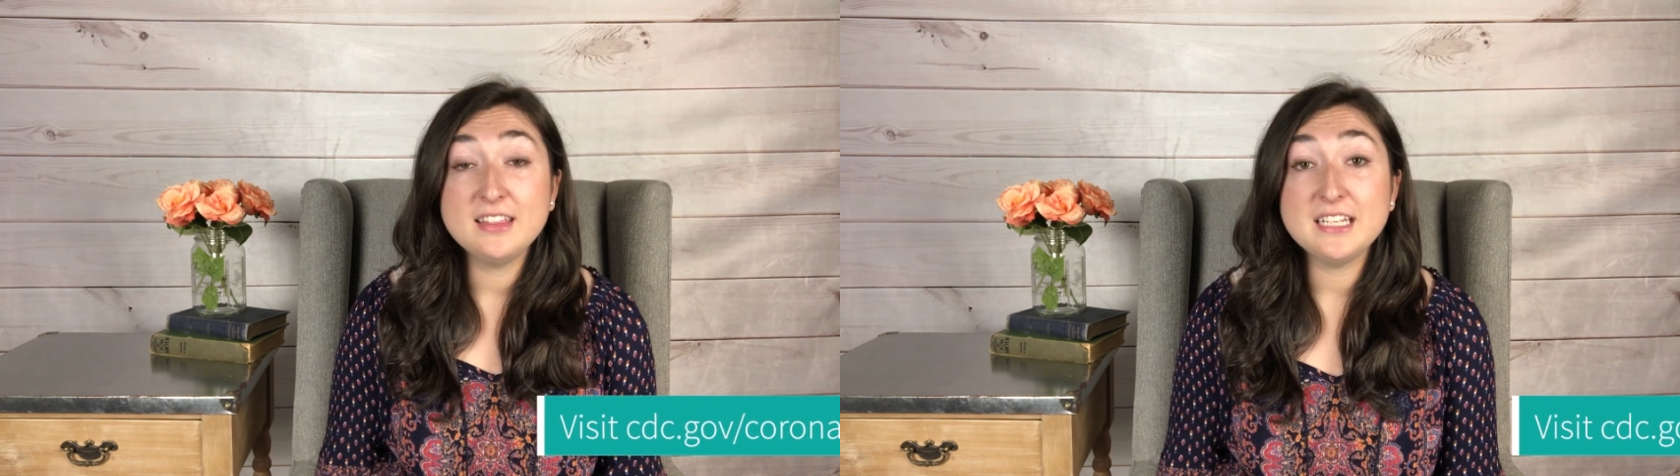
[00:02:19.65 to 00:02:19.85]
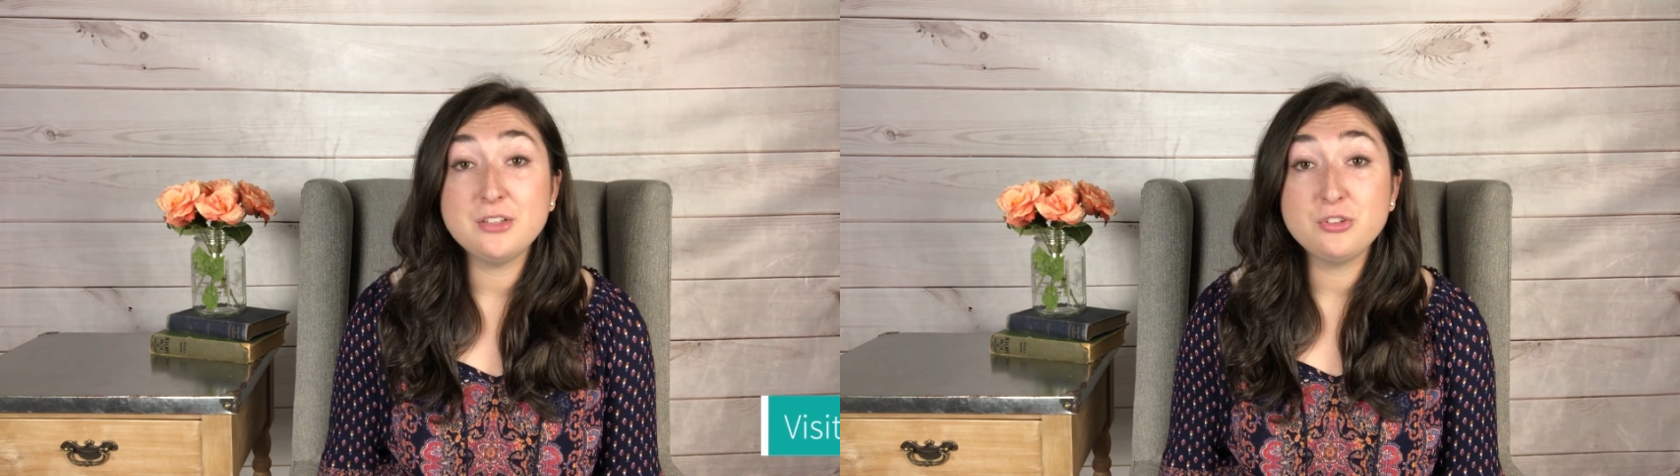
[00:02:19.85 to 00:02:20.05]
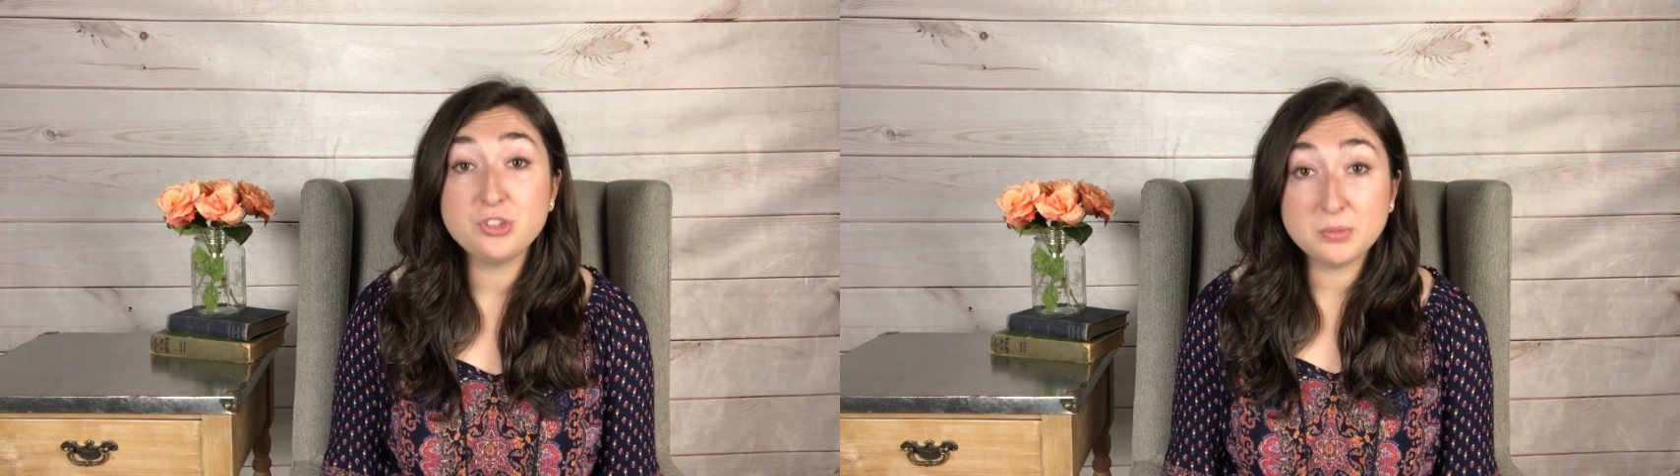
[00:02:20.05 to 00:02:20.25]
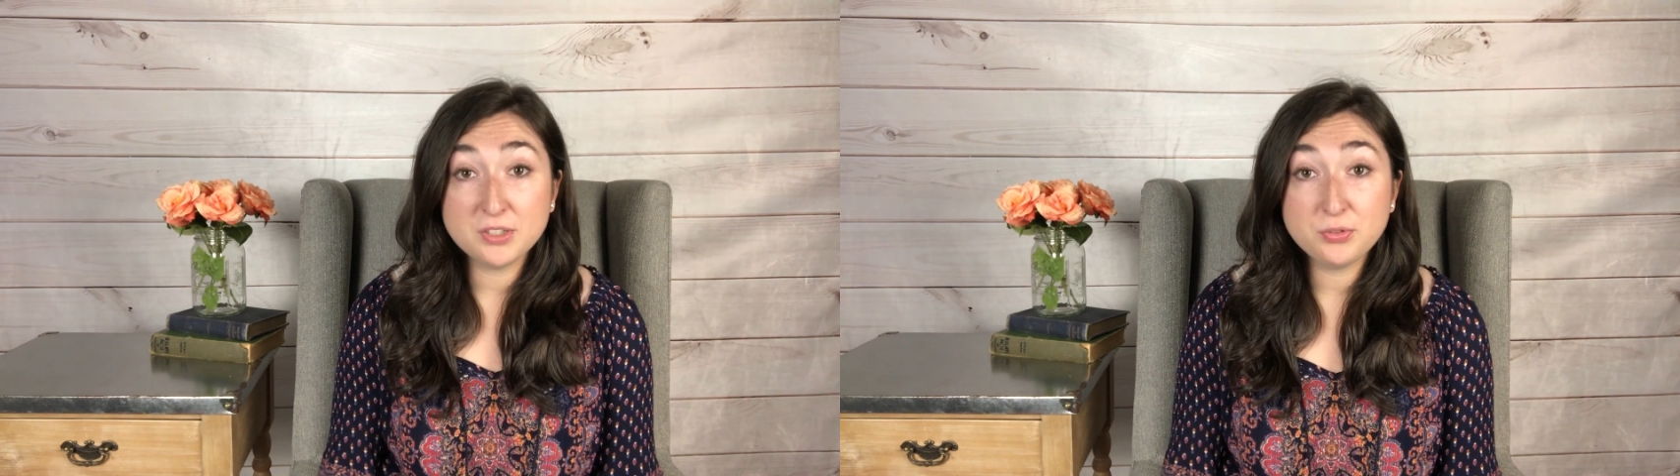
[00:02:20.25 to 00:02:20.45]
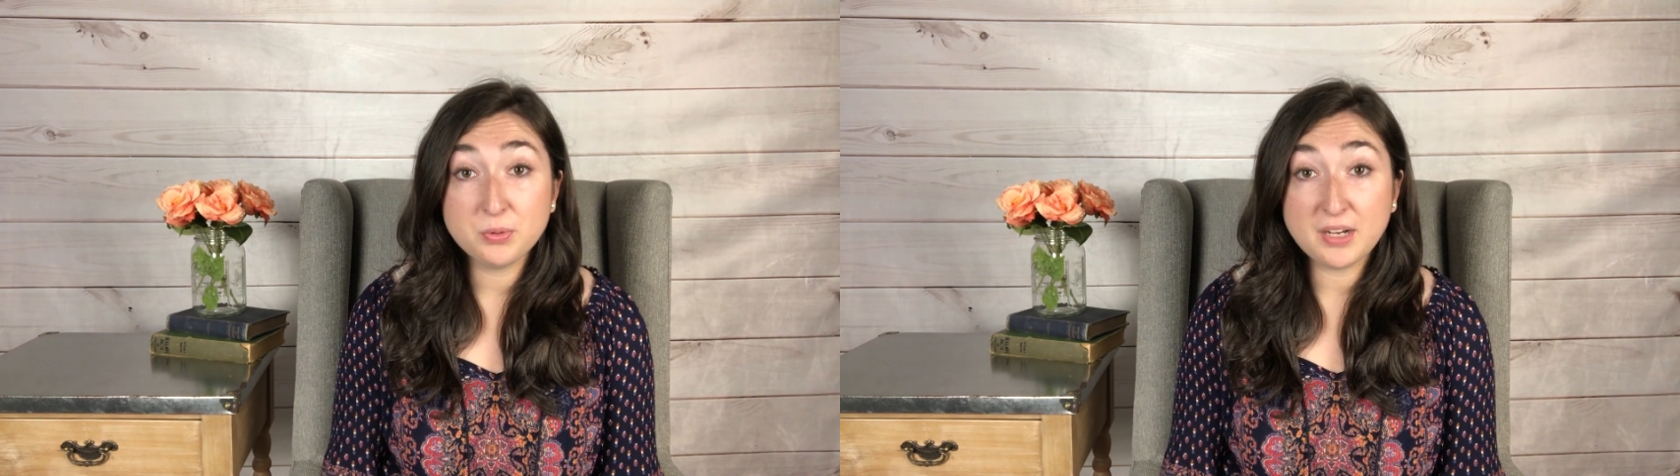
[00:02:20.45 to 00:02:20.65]
Thank you so
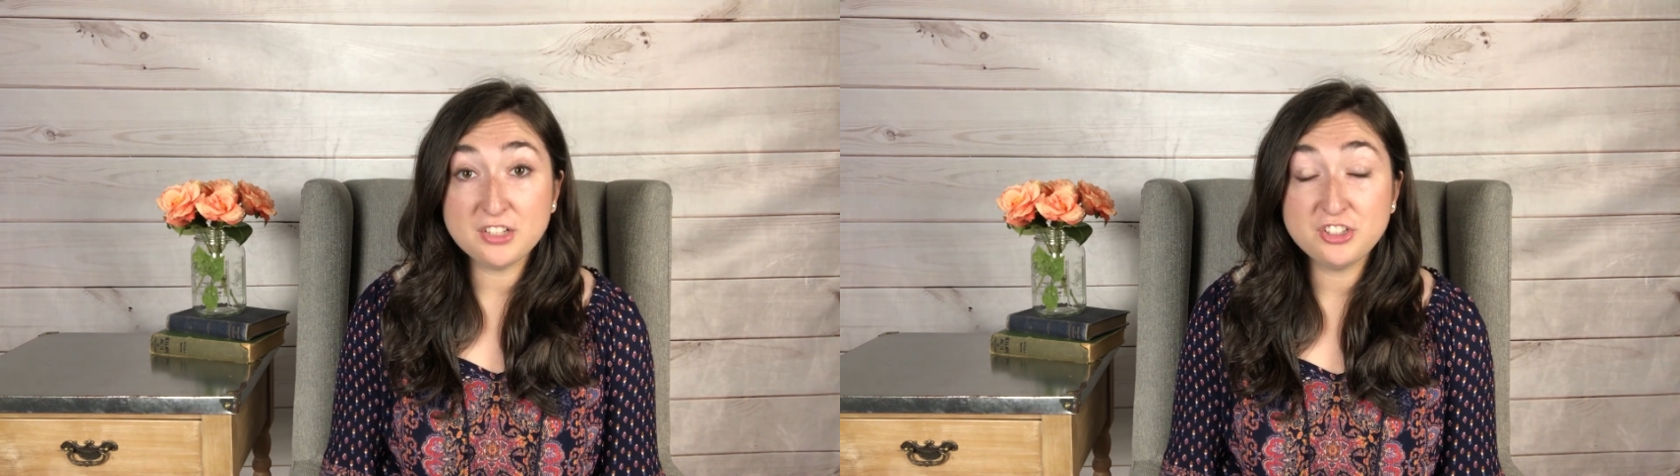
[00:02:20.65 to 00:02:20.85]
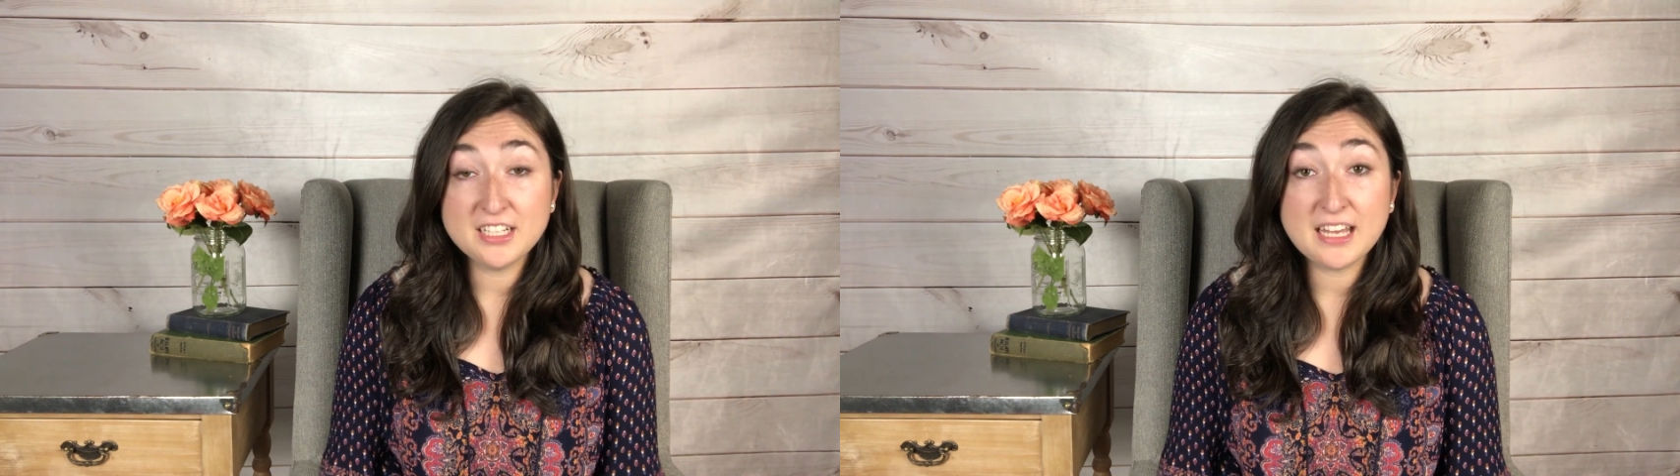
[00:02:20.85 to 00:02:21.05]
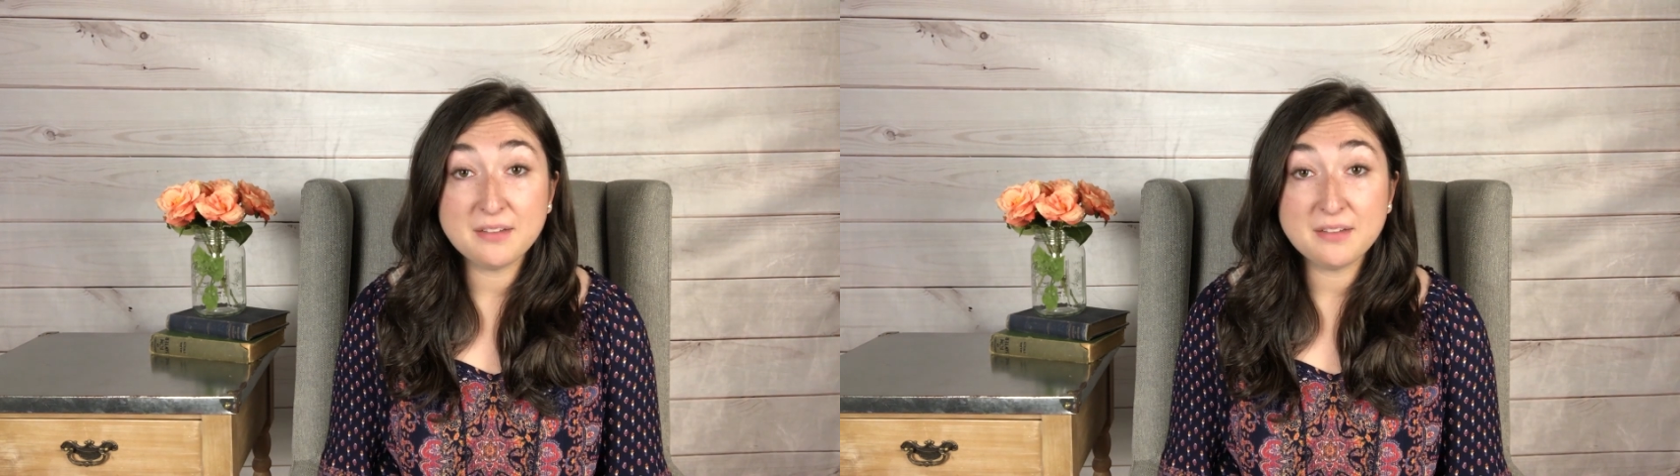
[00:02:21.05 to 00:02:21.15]
much for watching.